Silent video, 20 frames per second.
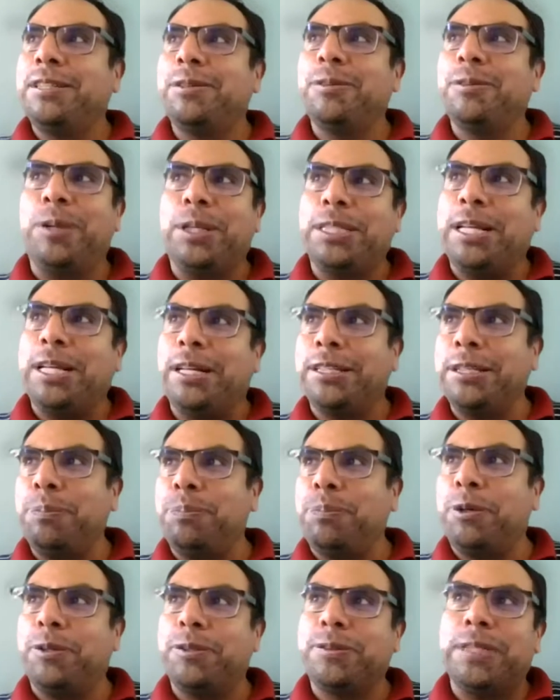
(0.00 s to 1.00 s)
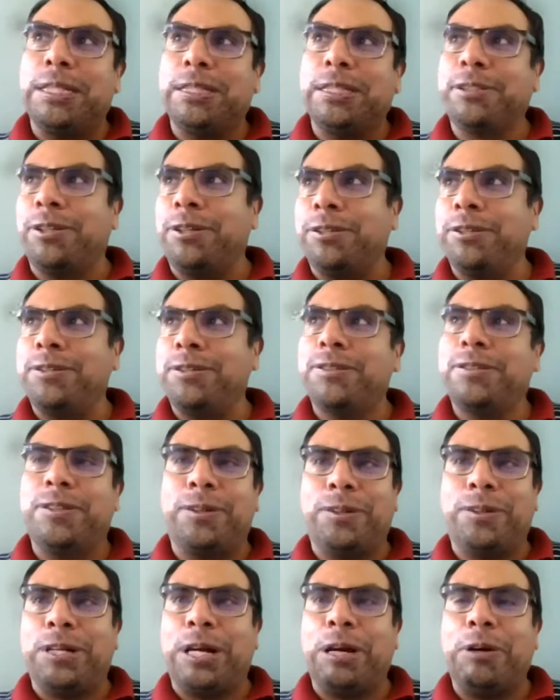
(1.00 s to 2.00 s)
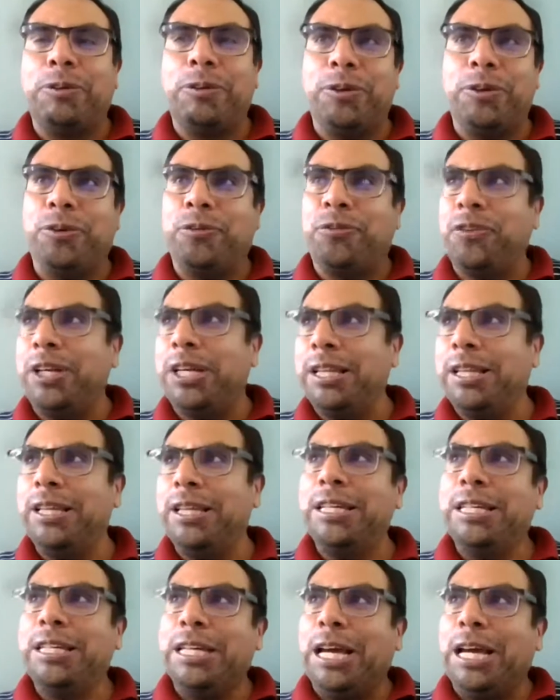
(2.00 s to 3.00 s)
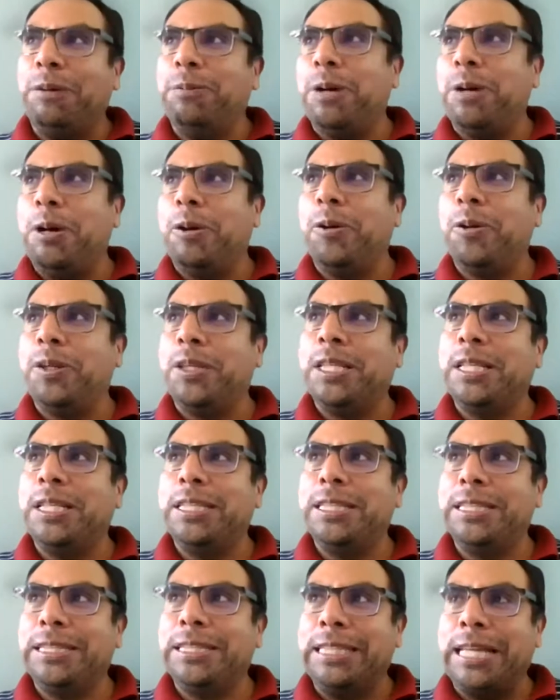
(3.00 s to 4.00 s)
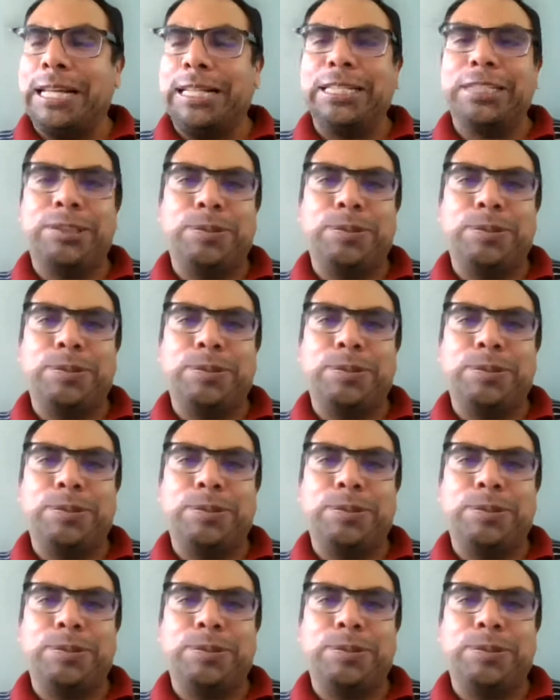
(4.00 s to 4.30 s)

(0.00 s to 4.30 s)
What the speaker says: What are the pros and cons, or how do you feel about that